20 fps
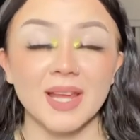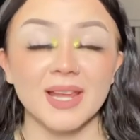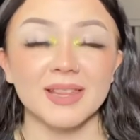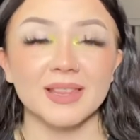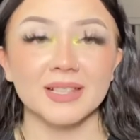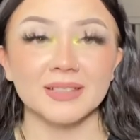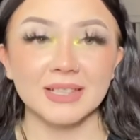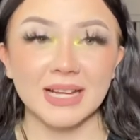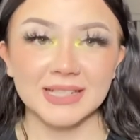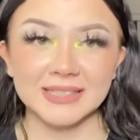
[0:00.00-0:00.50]

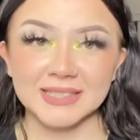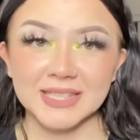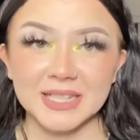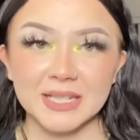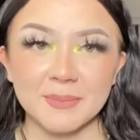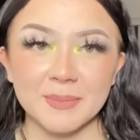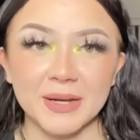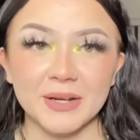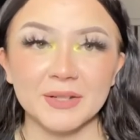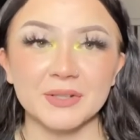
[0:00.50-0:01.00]
The last thing
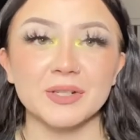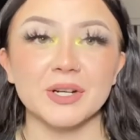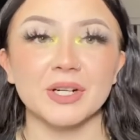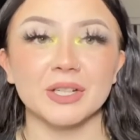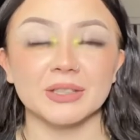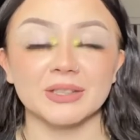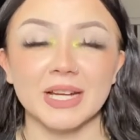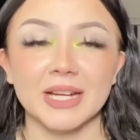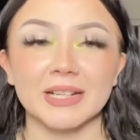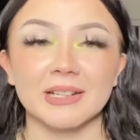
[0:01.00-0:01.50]
about
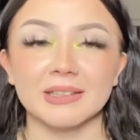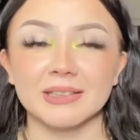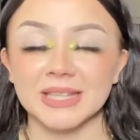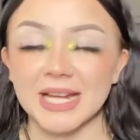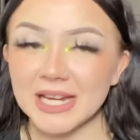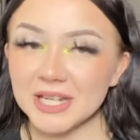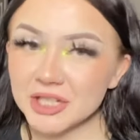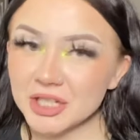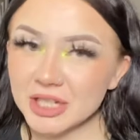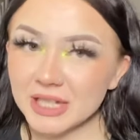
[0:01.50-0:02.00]
Carlina
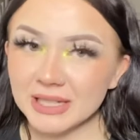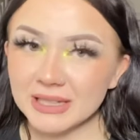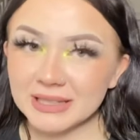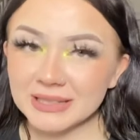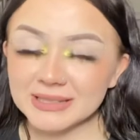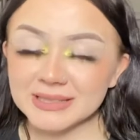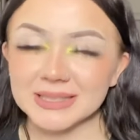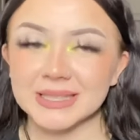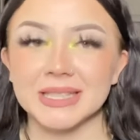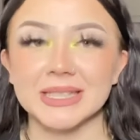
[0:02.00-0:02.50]

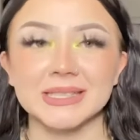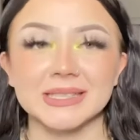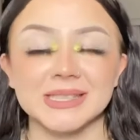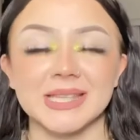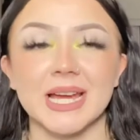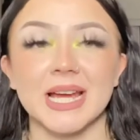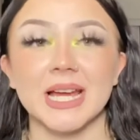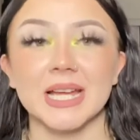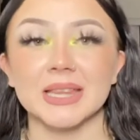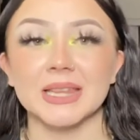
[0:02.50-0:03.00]
Lashes is
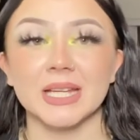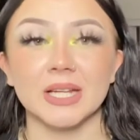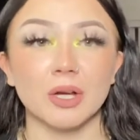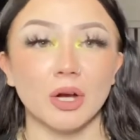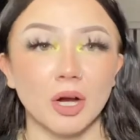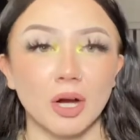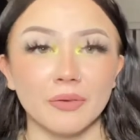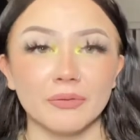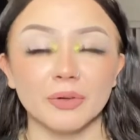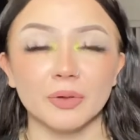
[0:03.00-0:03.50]
that they
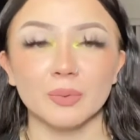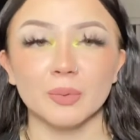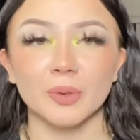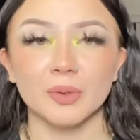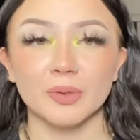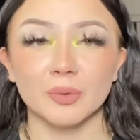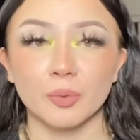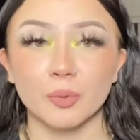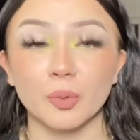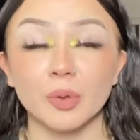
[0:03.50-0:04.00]
offer
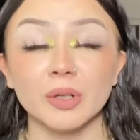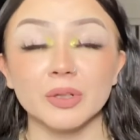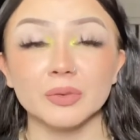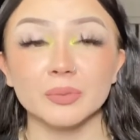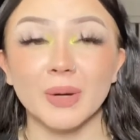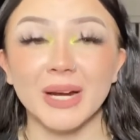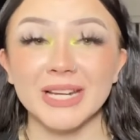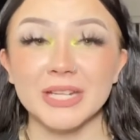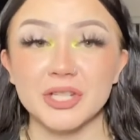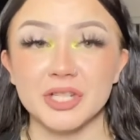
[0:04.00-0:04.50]
world
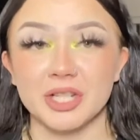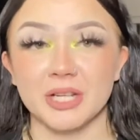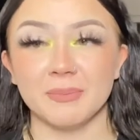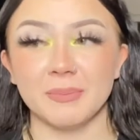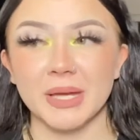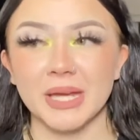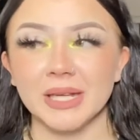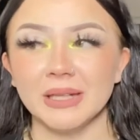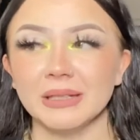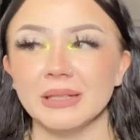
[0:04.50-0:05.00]
worldwide
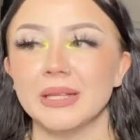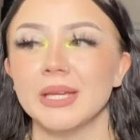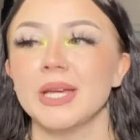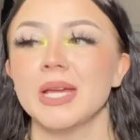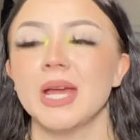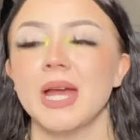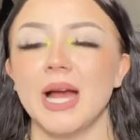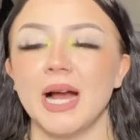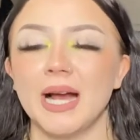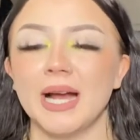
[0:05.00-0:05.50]
shipping,
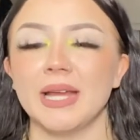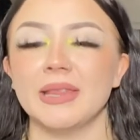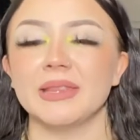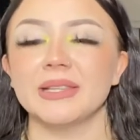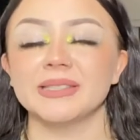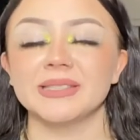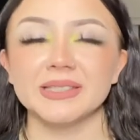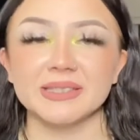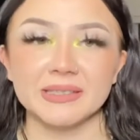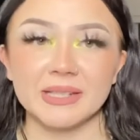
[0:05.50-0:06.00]
and
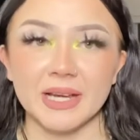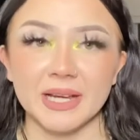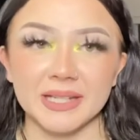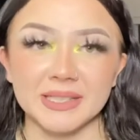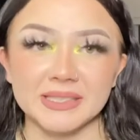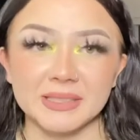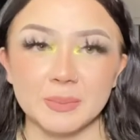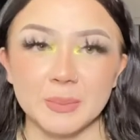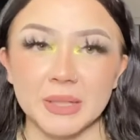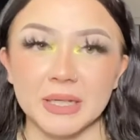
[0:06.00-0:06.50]
this is
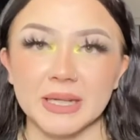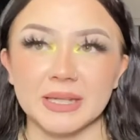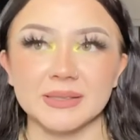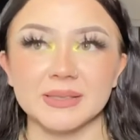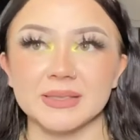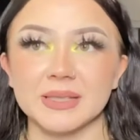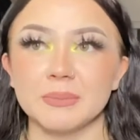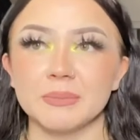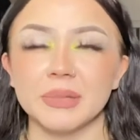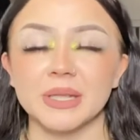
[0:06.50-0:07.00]
nice because
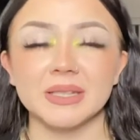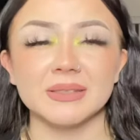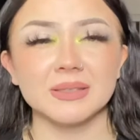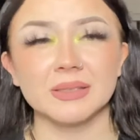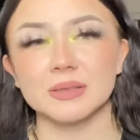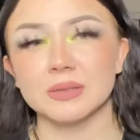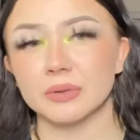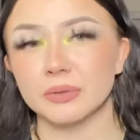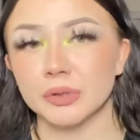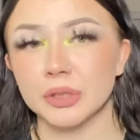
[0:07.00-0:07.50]
some
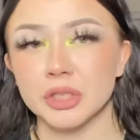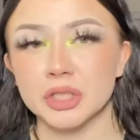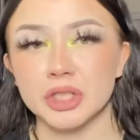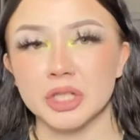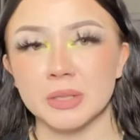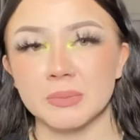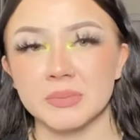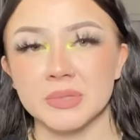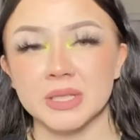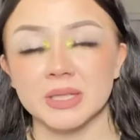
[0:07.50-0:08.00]
places only
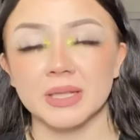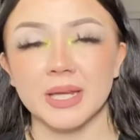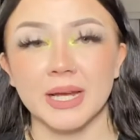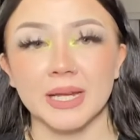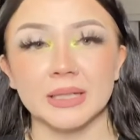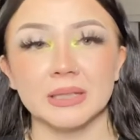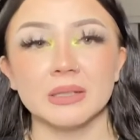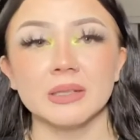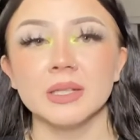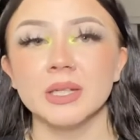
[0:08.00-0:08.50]
ship to
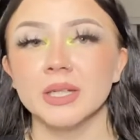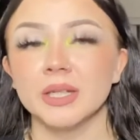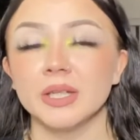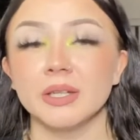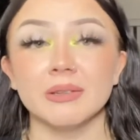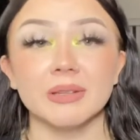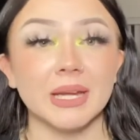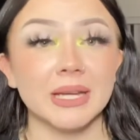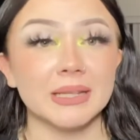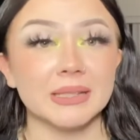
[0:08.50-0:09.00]
like
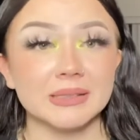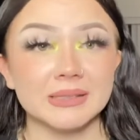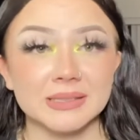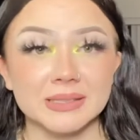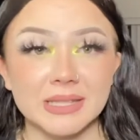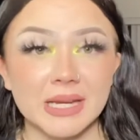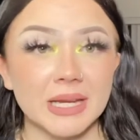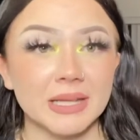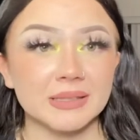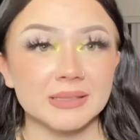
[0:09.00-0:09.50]
United
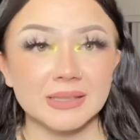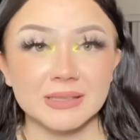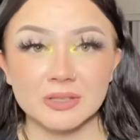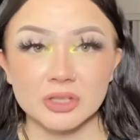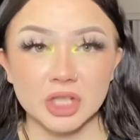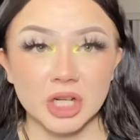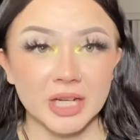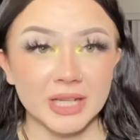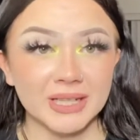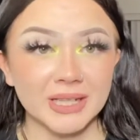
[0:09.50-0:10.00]
States and
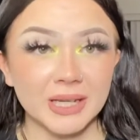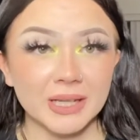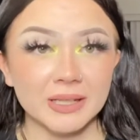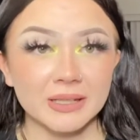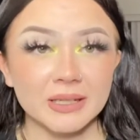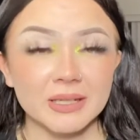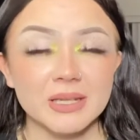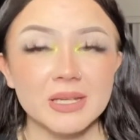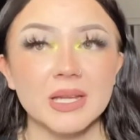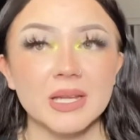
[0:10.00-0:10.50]
China,
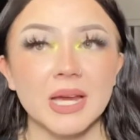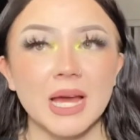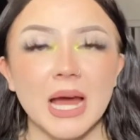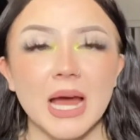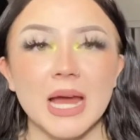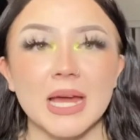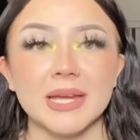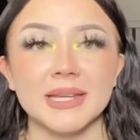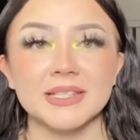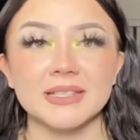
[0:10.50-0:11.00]

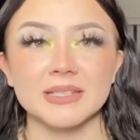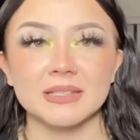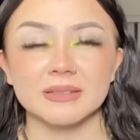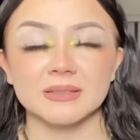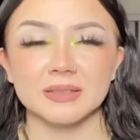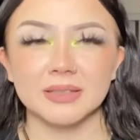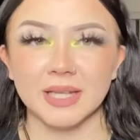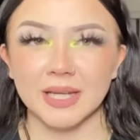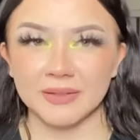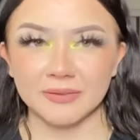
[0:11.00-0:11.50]
and
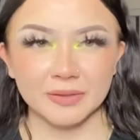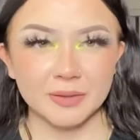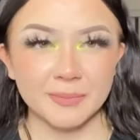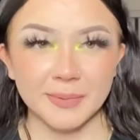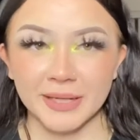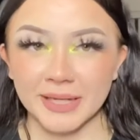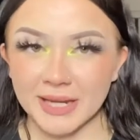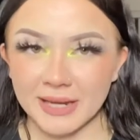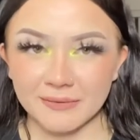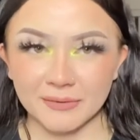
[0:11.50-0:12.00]

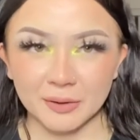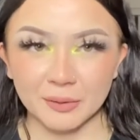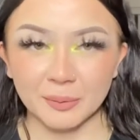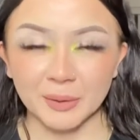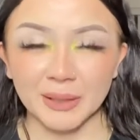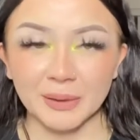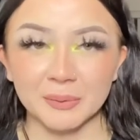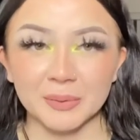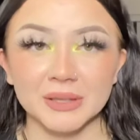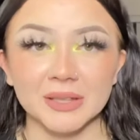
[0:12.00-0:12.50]
everybody
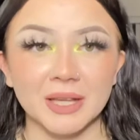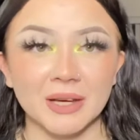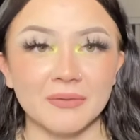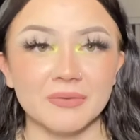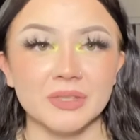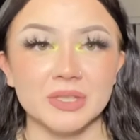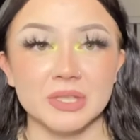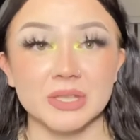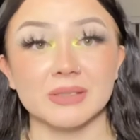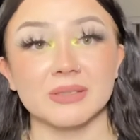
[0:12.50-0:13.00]
everywhere would
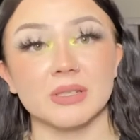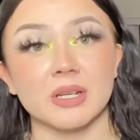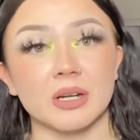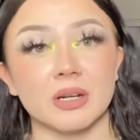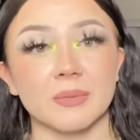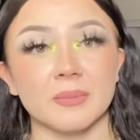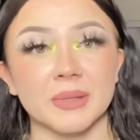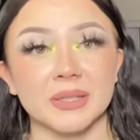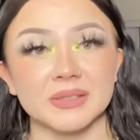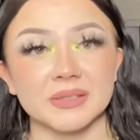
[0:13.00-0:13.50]
love to start
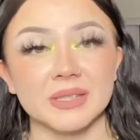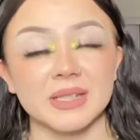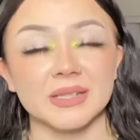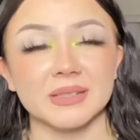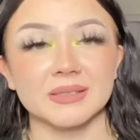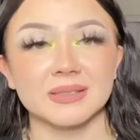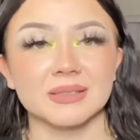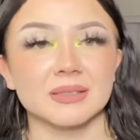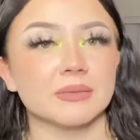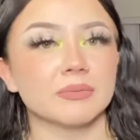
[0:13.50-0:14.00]
a
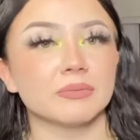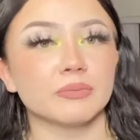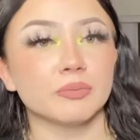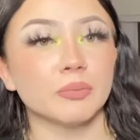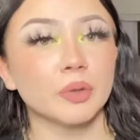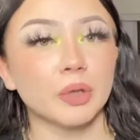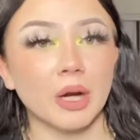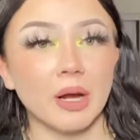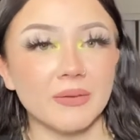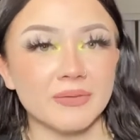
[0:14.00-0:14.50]
business
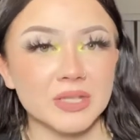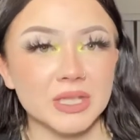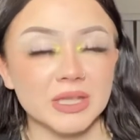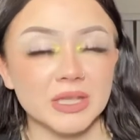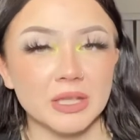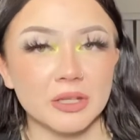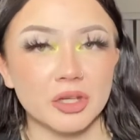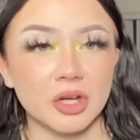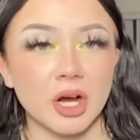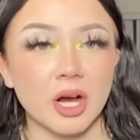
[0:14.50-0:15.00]
more often
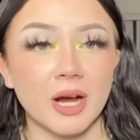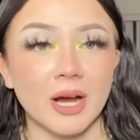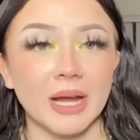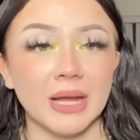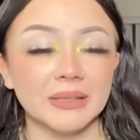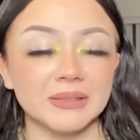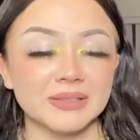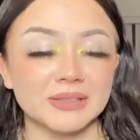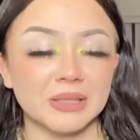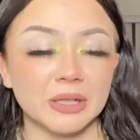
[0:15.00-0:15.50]
than
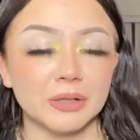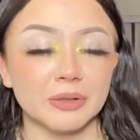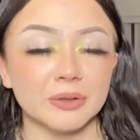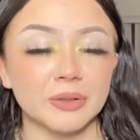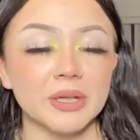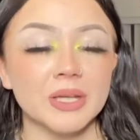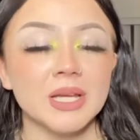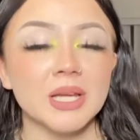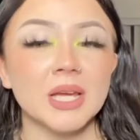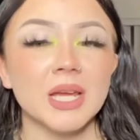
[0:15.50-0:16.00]
not.
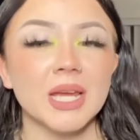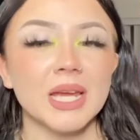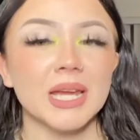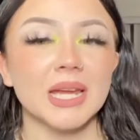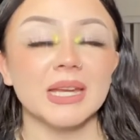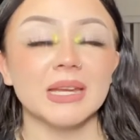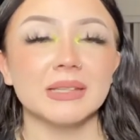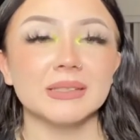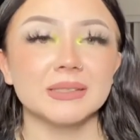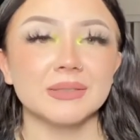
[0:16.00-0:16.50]
So
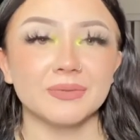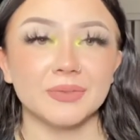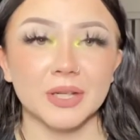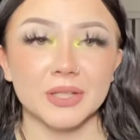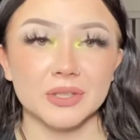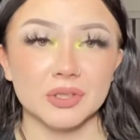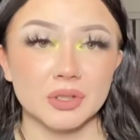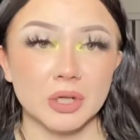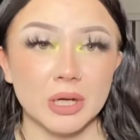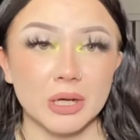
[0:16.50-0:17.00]
it is
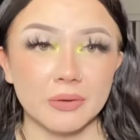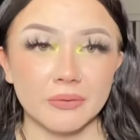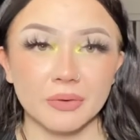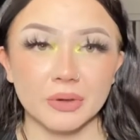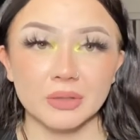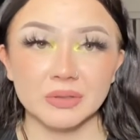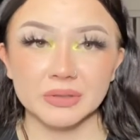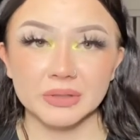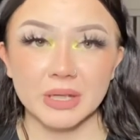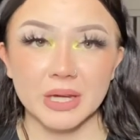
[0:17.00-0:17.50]
frustrating for
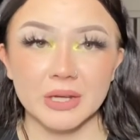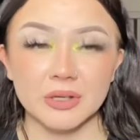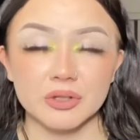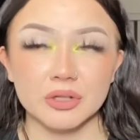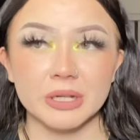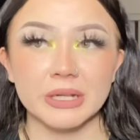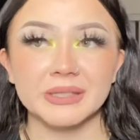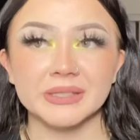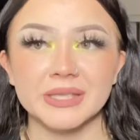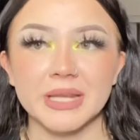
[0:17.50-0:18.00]
those
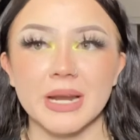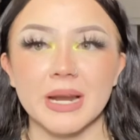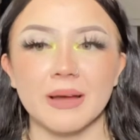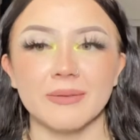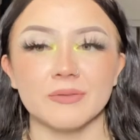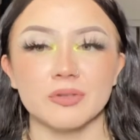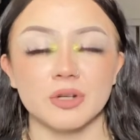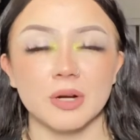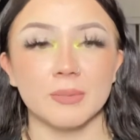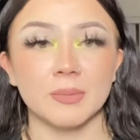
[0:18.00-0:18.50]
countries that
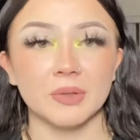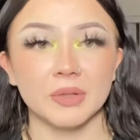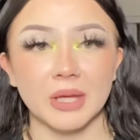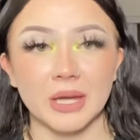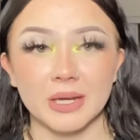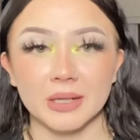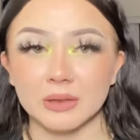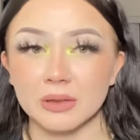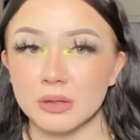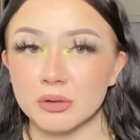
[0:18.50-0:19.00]
have trouble
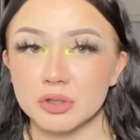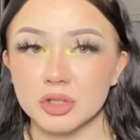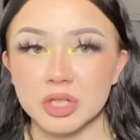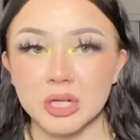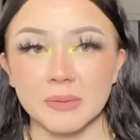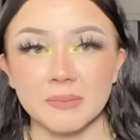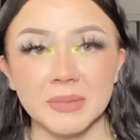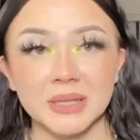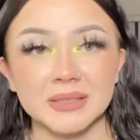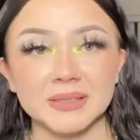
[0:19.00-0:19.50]
getting those
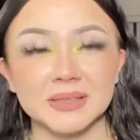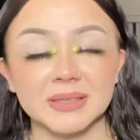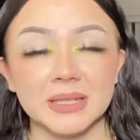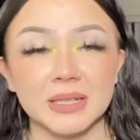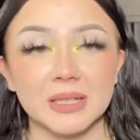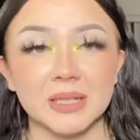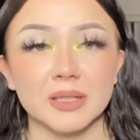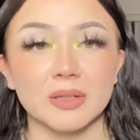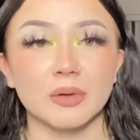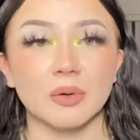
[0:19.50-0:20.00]
shipments
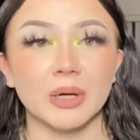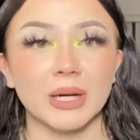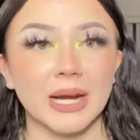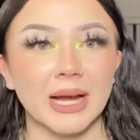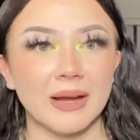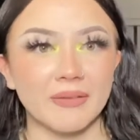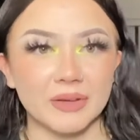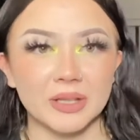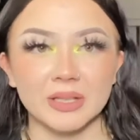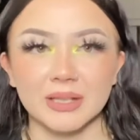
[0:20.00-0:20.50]
in, or
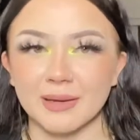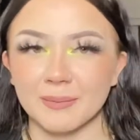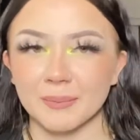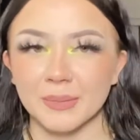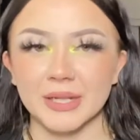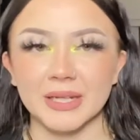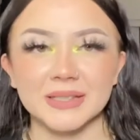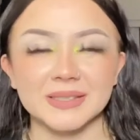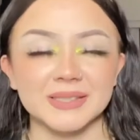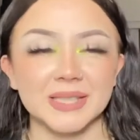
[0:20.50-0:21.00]
having
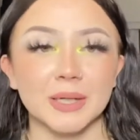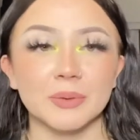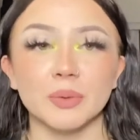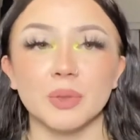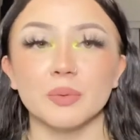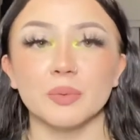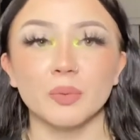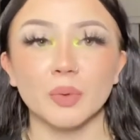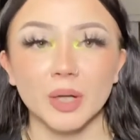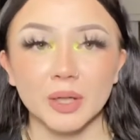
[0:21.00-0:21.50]
companies that
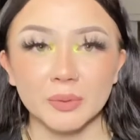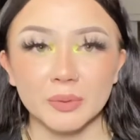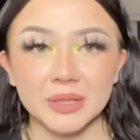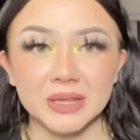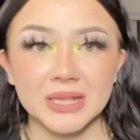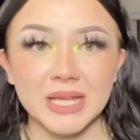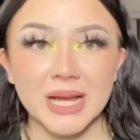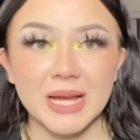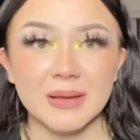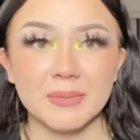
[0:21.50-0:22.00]
won't work
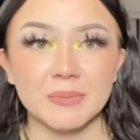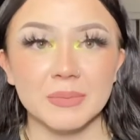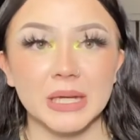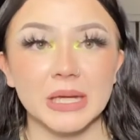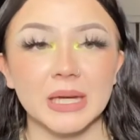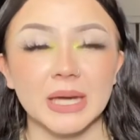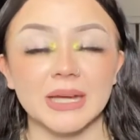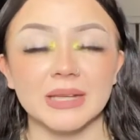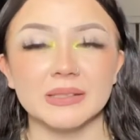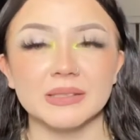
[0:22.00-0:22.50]
with them
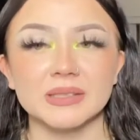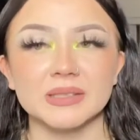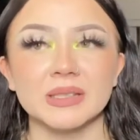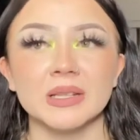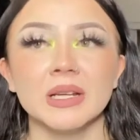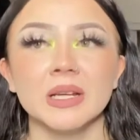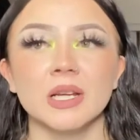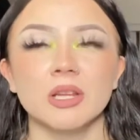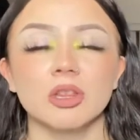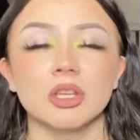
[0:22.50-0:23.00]
because
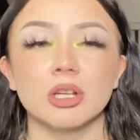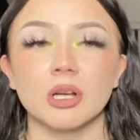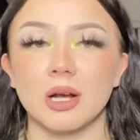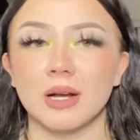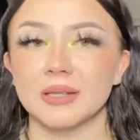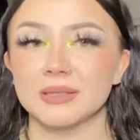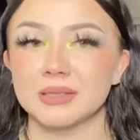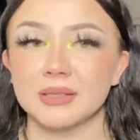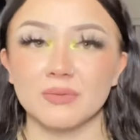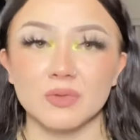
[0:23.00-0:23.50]
the
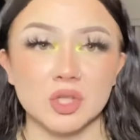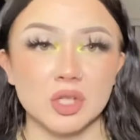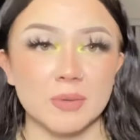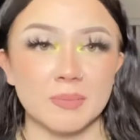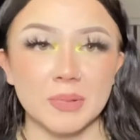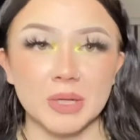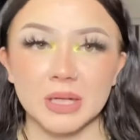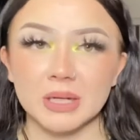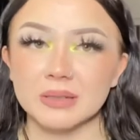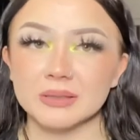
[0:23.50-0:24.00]
cost of
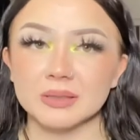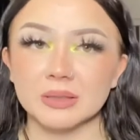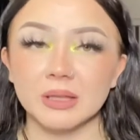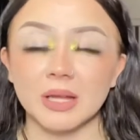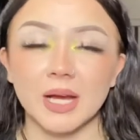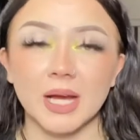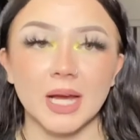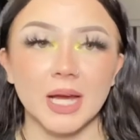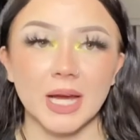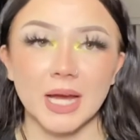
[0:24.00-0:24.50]
shipping it is a
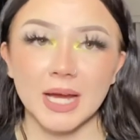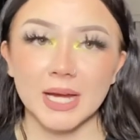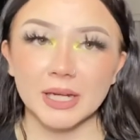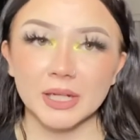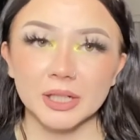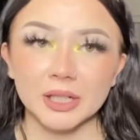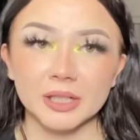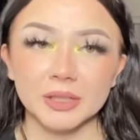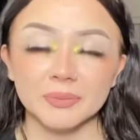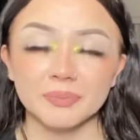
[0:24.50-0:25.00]
lot
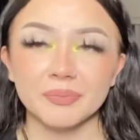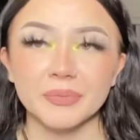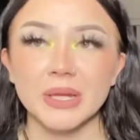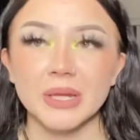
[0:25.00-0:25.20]
higher.